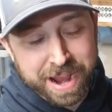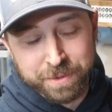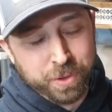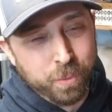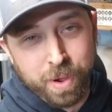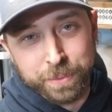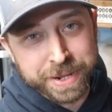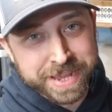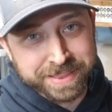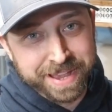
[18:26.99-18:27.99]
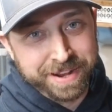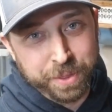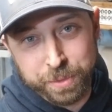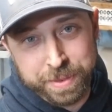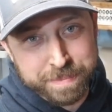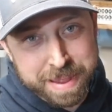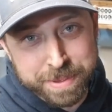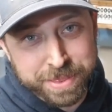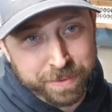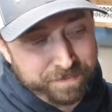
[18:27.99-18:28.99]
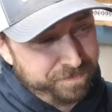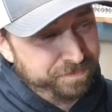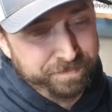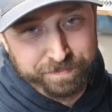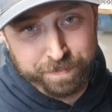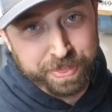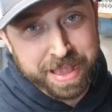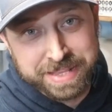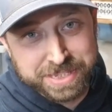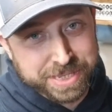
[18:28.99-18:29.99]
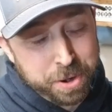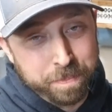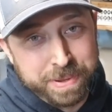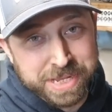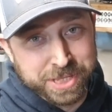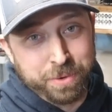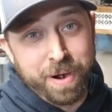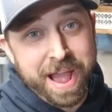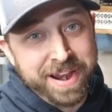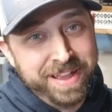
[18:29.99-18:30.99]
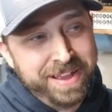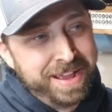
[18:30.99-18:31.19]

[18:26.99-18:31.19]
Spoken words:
I don't know what would have hit that, other than maybe that center piece of the rod.